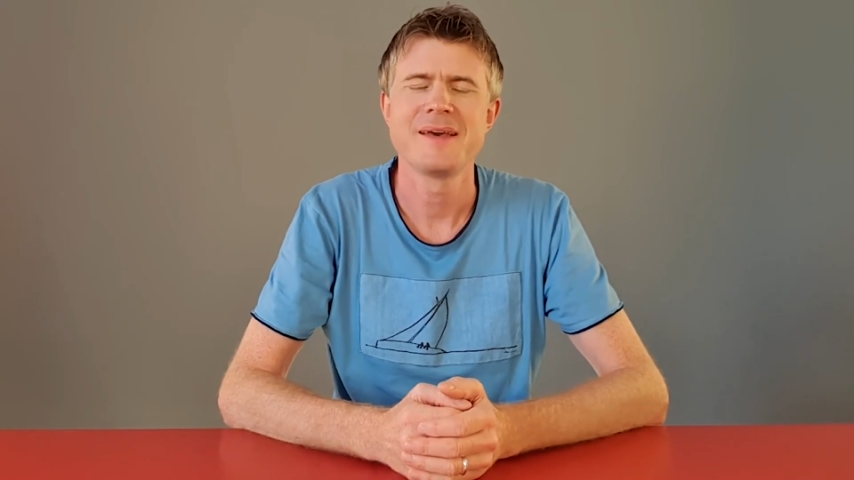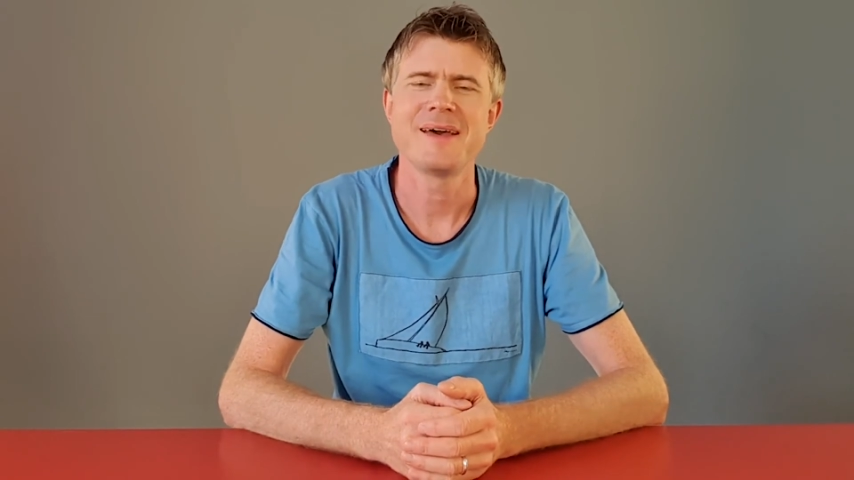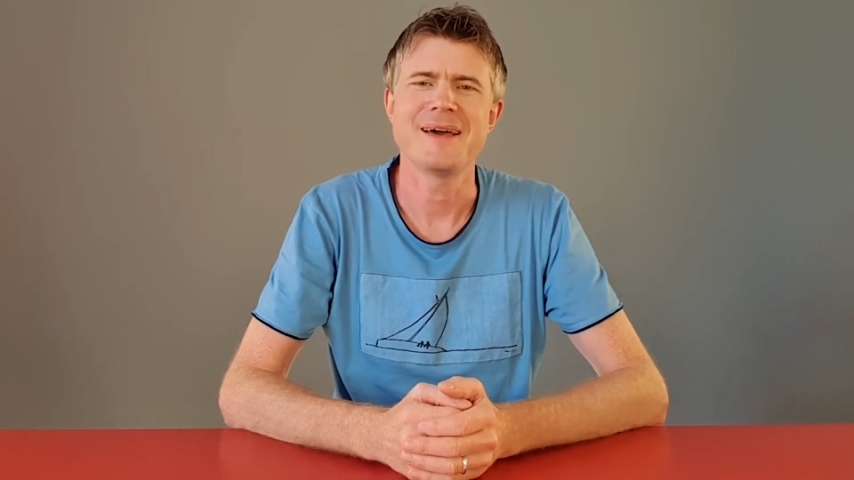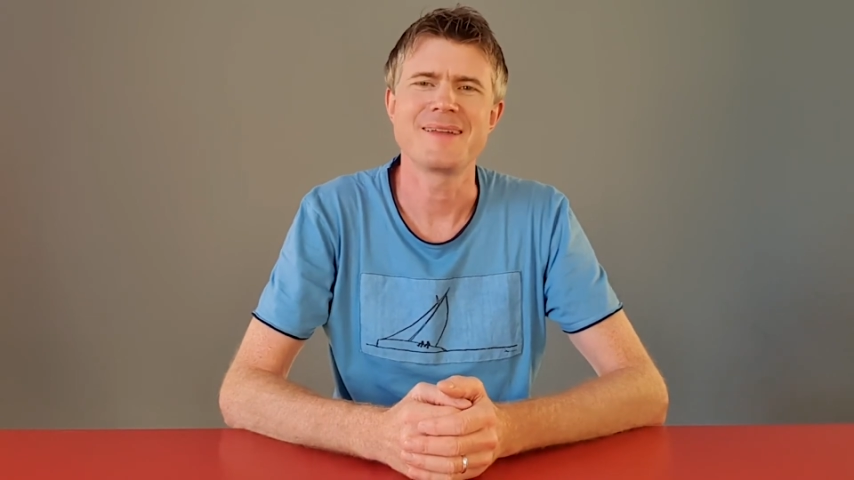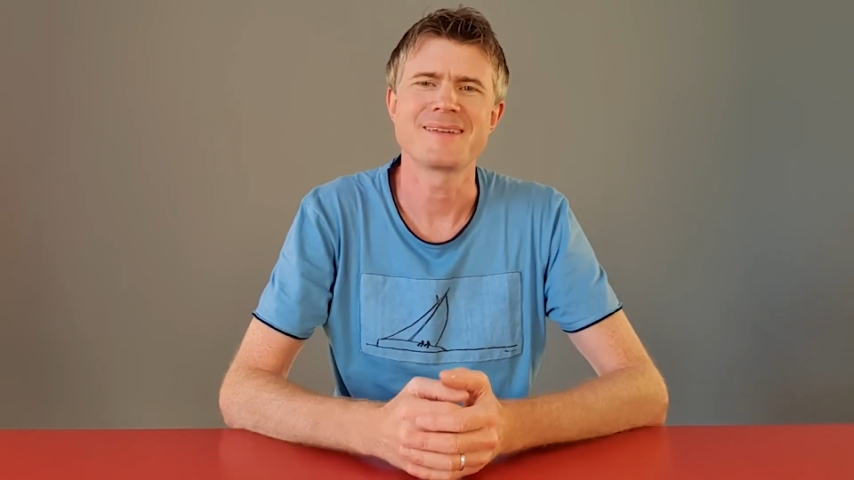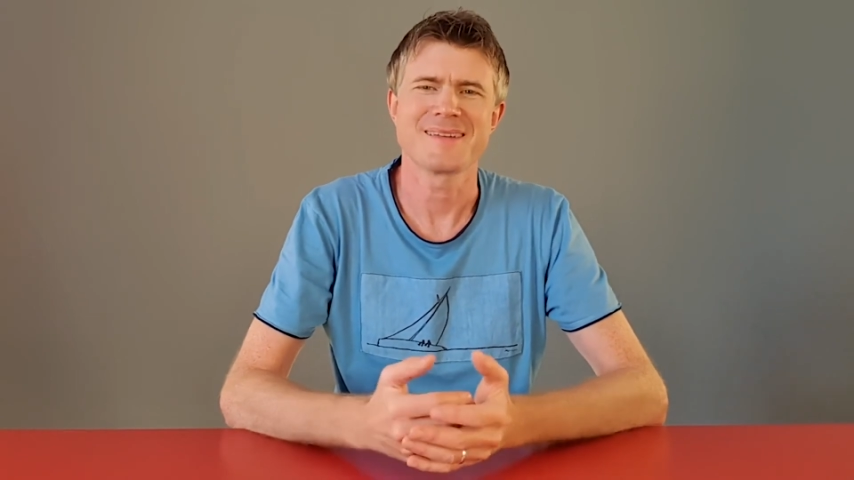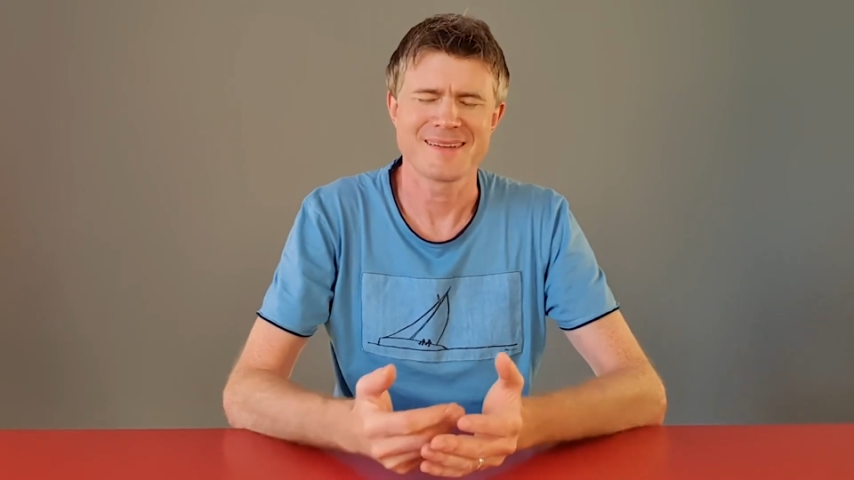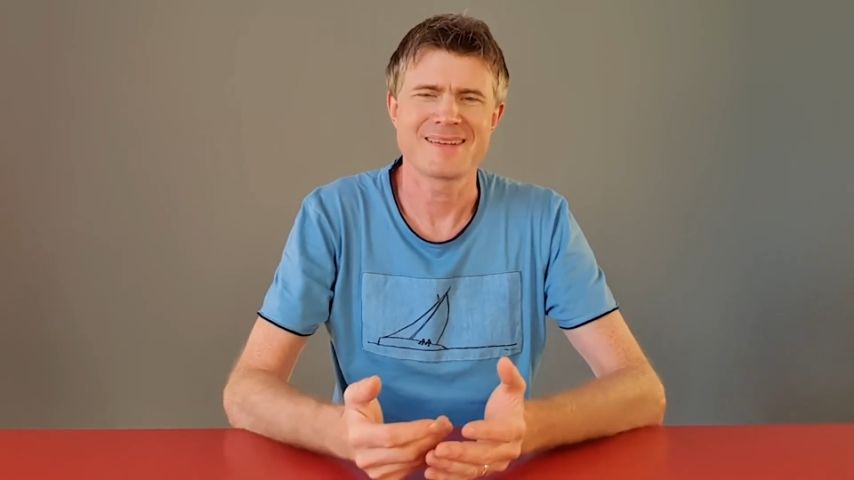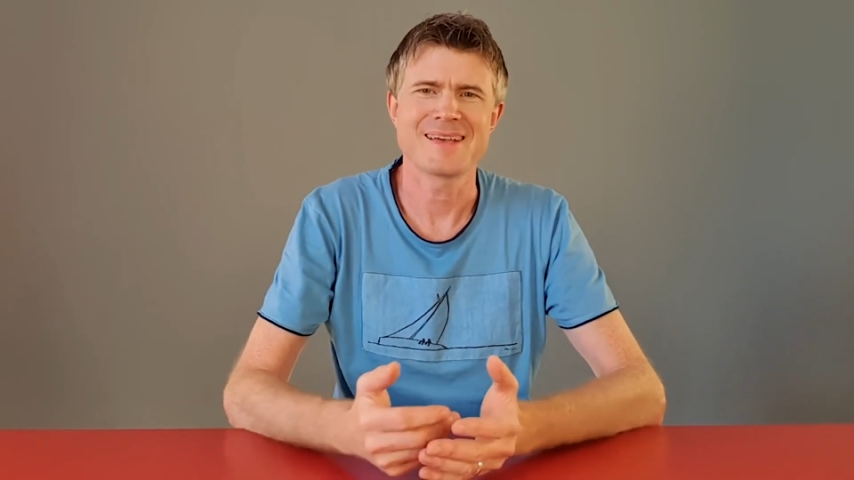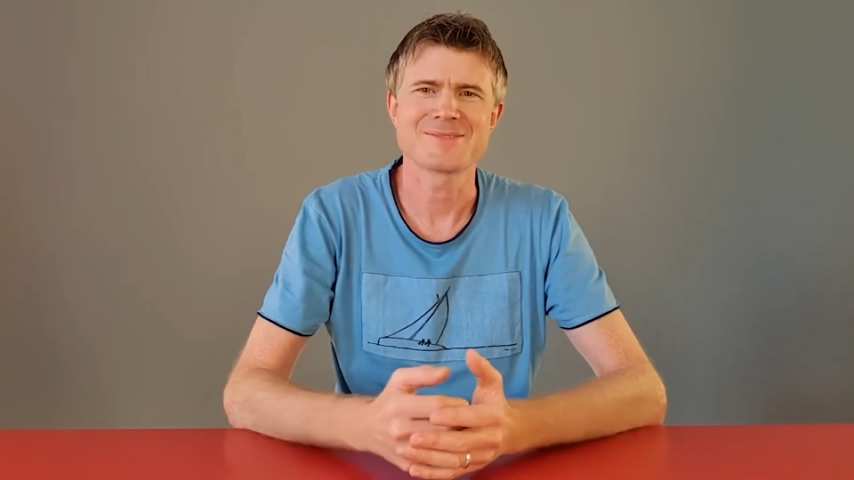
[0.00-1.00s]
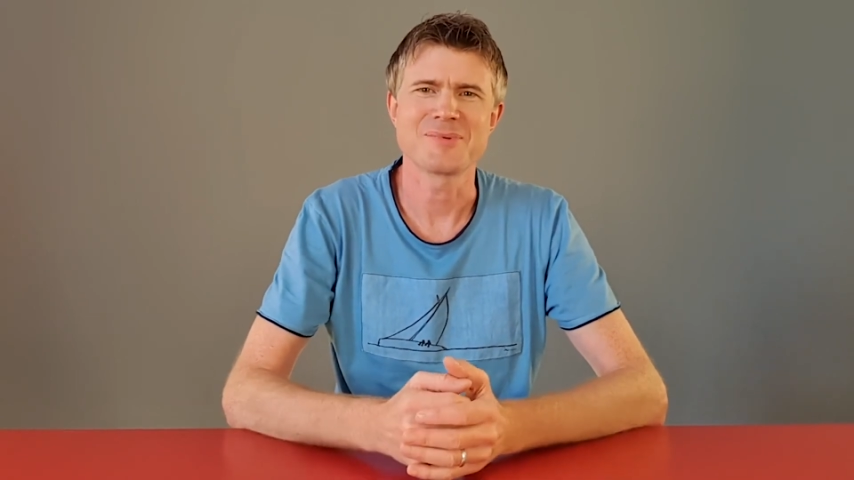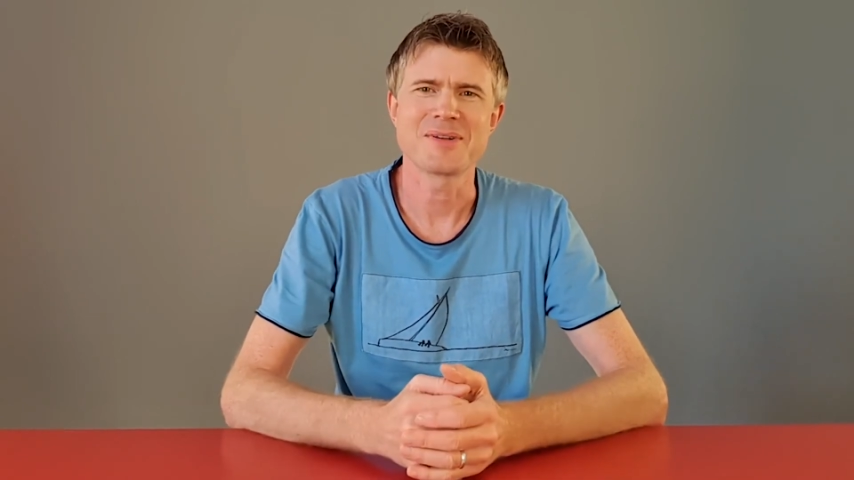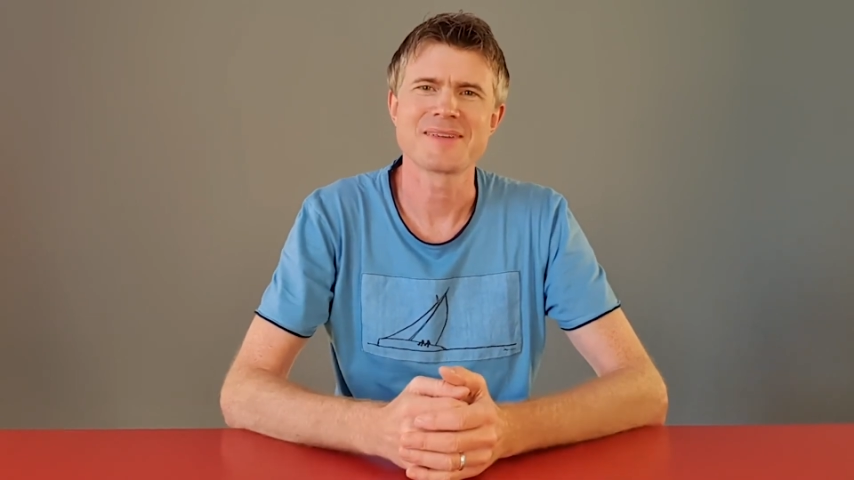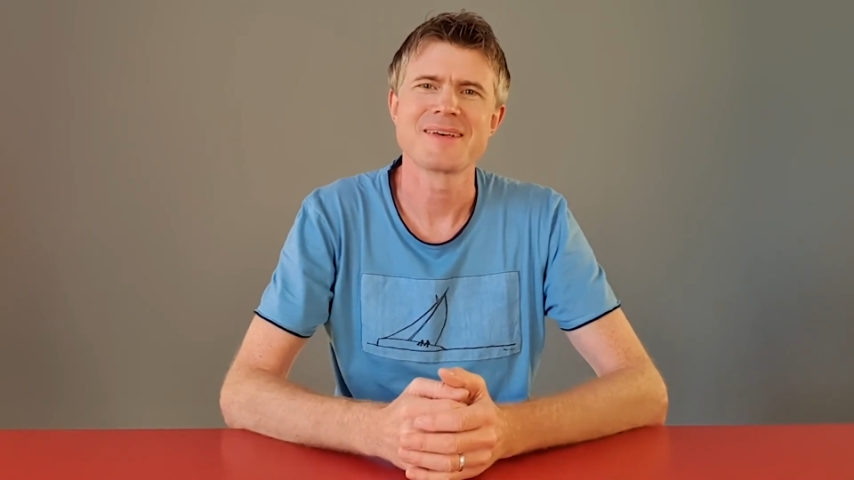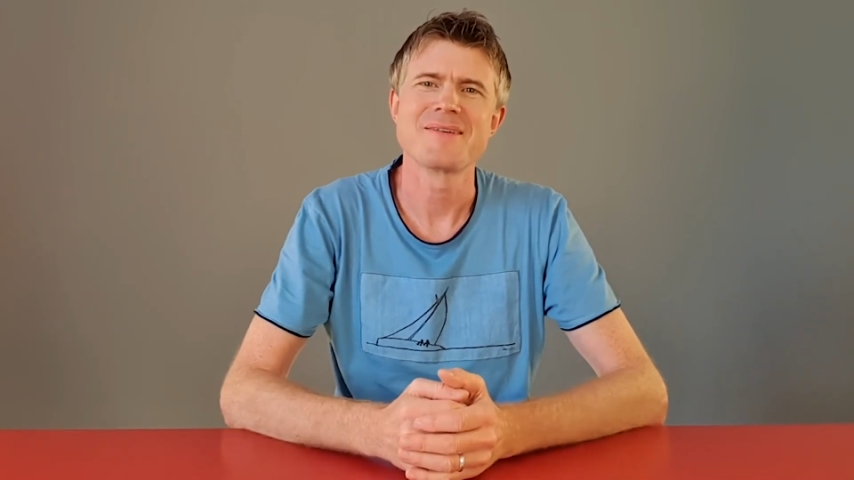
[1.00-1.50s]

And guess what?